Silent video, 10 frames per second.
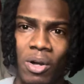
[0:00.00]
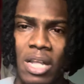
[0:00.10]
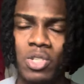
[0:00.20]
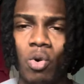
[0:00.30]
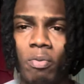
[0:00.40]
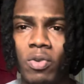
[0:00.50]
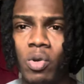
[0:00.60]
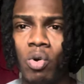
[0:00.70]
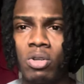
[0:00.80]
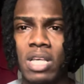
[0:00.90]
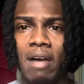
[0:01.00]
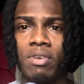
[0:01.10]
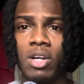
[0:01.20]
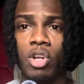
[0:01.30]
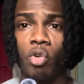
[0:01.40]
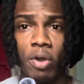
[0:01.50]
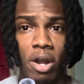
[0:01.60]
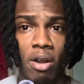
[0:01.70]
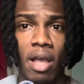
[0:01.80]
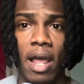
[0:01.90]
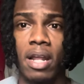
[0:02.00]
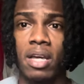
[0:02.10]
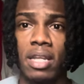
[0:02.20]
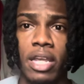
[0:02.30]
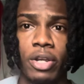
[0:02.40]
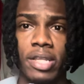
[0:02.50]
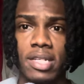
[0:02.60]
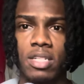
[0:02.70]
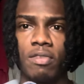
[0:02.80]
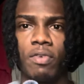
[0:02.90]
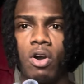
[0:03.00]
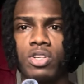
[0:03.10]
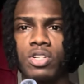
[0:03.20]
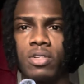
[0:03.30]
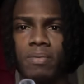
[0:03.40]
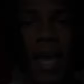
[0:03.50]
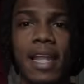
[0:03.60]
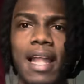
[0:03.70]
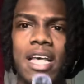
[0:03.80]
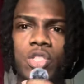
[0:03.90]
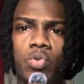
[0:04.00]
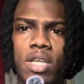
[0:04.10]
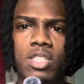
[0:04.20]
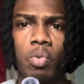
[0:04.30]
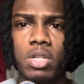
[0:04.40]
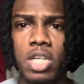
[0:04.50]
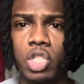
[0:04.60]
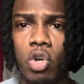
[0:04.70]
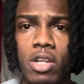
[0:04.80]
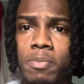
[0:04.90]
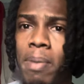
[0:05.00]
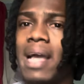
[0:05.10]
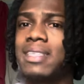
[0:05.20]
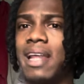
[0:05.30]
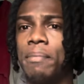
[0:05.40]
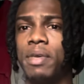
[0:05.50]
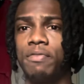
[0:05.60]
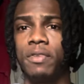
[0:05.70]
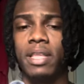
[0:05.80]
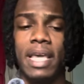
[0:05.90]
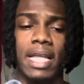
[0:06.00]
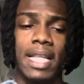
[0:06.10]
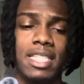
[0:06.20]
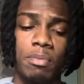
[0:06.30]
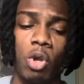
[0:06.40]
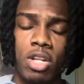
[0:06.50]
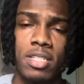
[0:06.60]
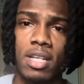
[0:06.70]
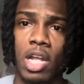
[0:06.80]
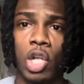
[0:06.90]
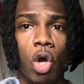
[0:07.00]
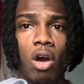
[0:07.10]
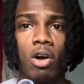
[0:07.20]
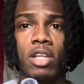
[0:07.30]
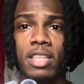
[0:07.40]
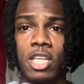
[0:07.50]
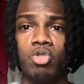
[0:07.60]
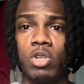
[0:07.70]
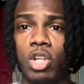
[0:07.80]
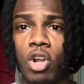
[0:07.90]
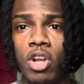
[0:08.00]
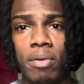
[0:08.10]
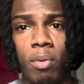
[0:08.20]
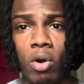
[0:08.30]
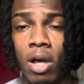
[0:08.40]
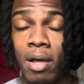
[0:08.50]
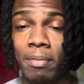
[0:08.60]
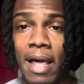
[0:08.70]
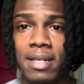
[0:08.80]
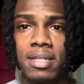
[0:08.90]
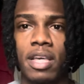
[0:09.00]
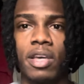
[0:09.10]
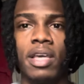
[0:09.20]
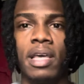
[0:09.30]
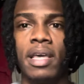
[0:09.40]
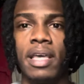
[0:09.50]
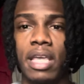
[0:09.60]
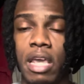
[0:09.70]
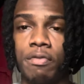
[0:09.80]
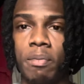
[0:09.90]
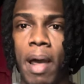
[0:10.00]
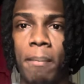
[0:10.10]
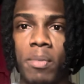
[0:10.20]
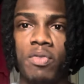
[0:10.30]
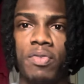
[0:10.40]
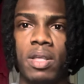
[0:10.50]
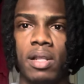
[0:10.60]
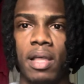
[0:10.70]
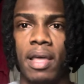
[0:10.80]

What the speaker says: Let's hopefully you're going to have a good career and a good year this year for Arsenal. And the last two things I want to touch on is back to that midfield eight. I think, to be honest, a lot of things we learned about last night came from that midfield.